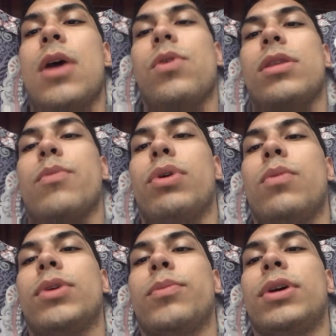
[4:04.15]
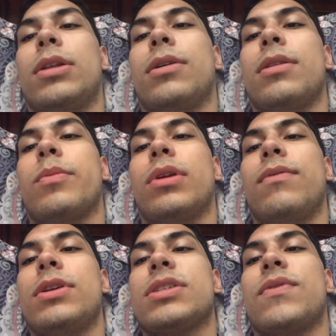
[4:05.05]
with a bow propeller in the
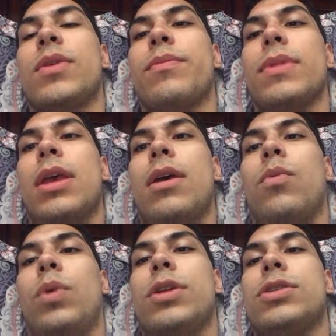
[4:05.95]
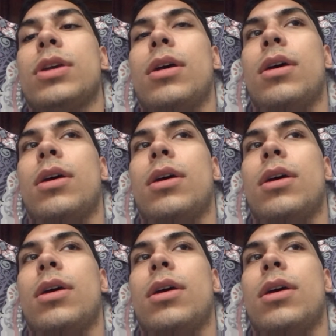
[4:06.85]
previous film, which